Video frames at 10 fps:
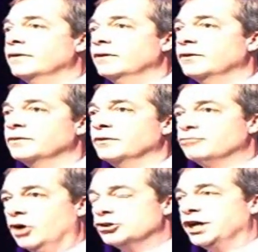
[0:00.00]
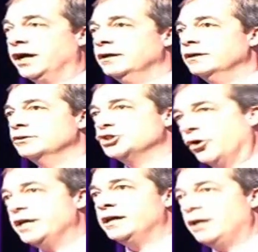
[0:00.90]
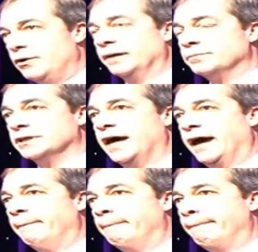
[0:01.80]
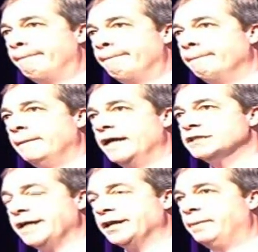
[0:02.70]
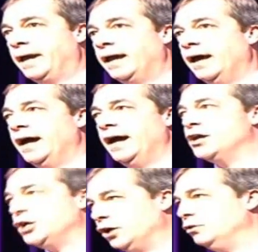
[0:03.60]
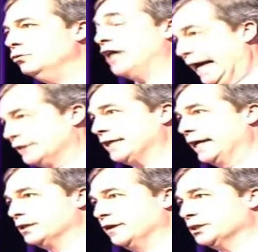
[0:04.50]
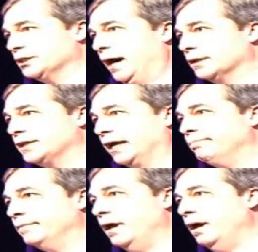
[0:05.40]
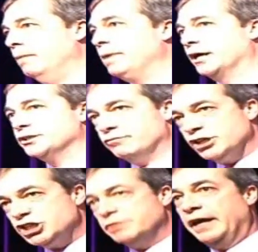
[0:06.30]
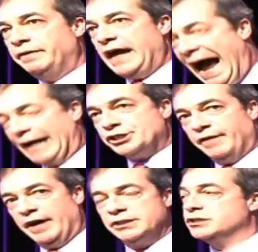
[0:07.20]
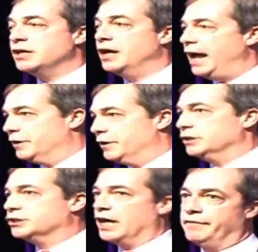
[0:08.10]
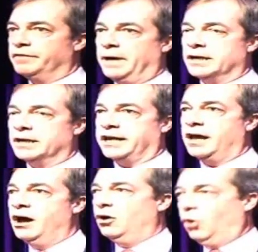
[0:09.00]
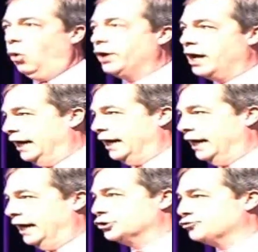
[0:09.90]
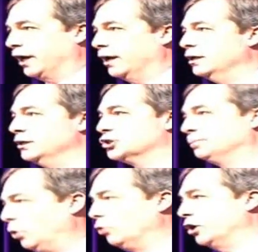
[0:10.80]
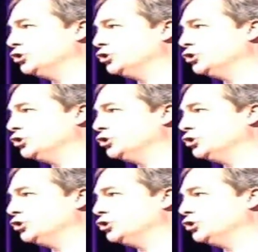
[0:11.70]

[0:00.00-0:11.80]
that Roger joining UKIP today is going to be a huge asset to this party because the, the, the activists in the Conservative Party all over the country support Roger